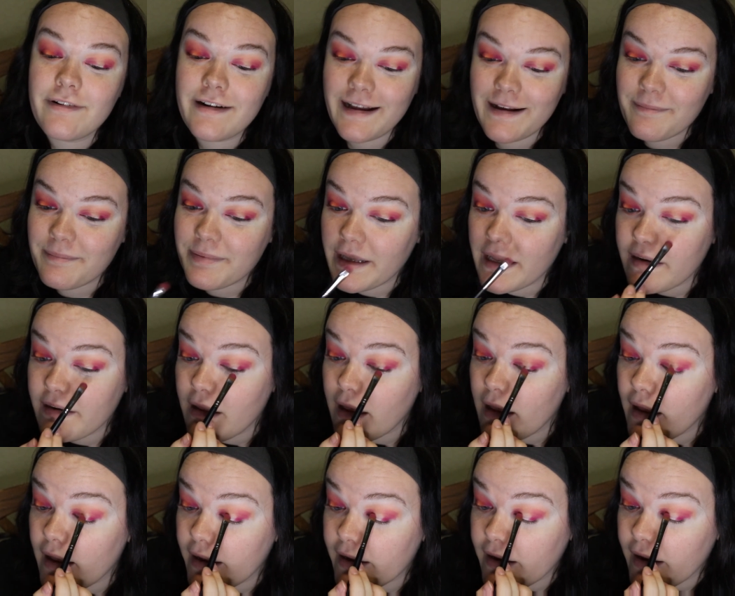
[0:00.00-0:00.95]
When I blend it,
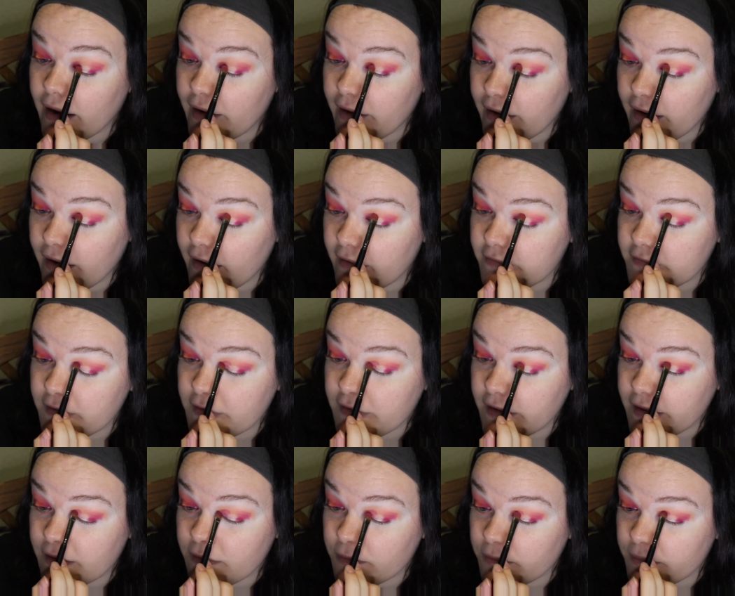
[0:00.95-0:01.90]
I kind of have to
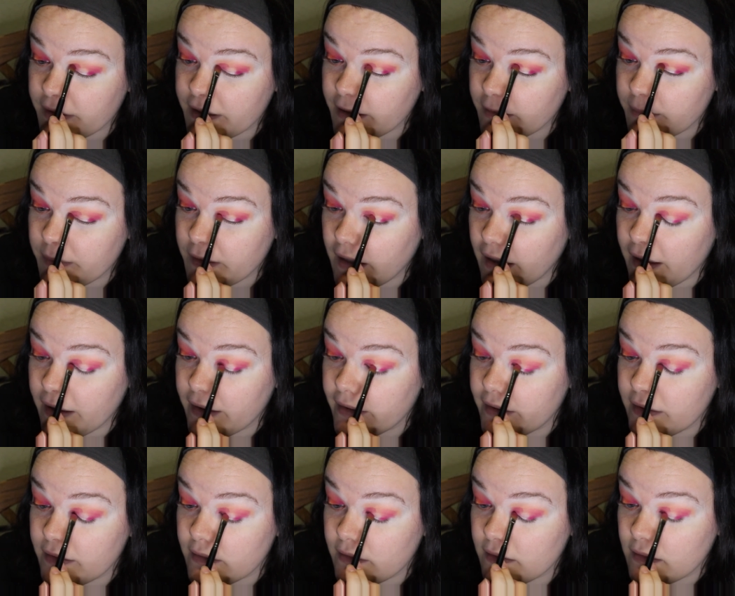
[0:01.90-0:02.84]
like reapply
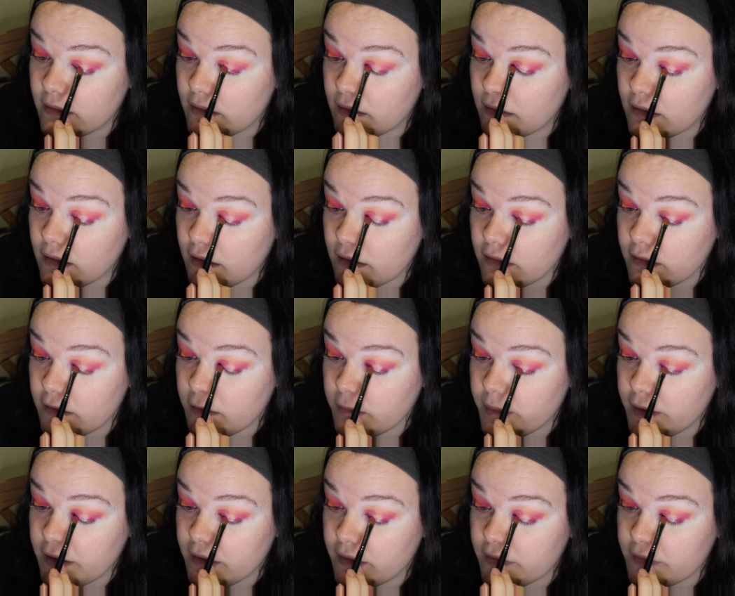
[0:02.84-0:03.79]
it a little
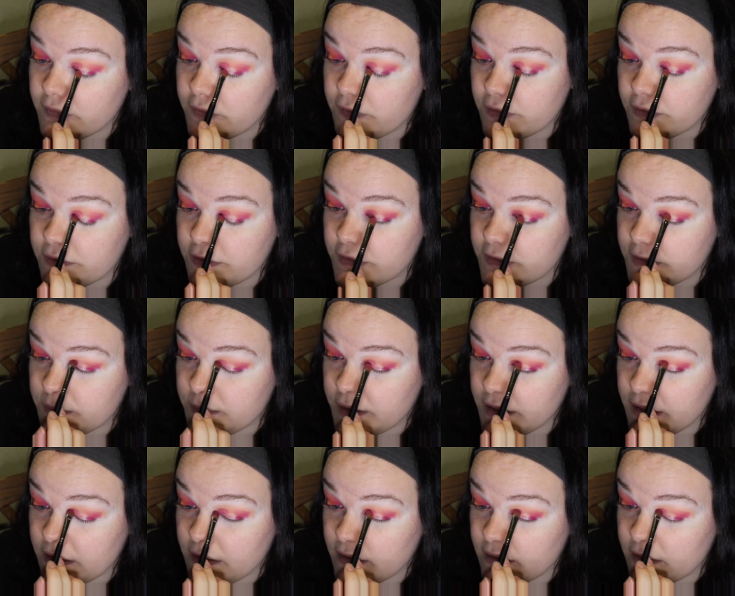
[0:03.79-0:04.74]
bit, so just
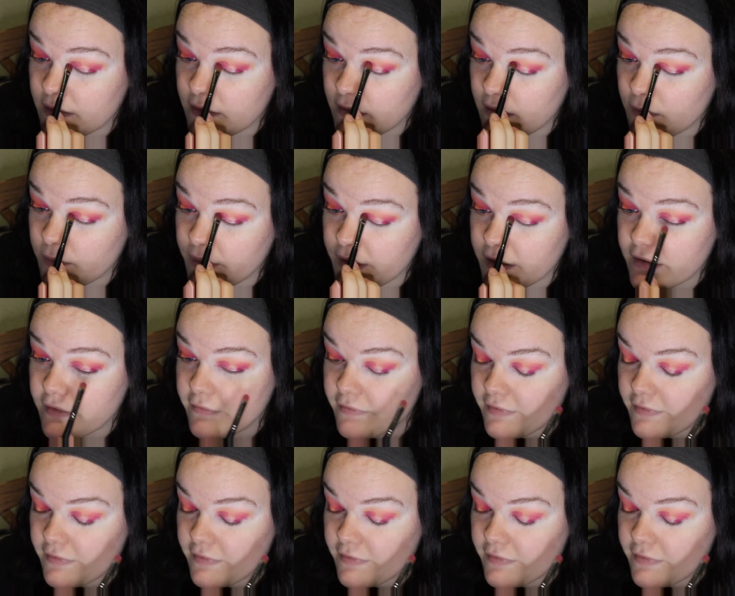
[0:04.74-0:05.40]
be aware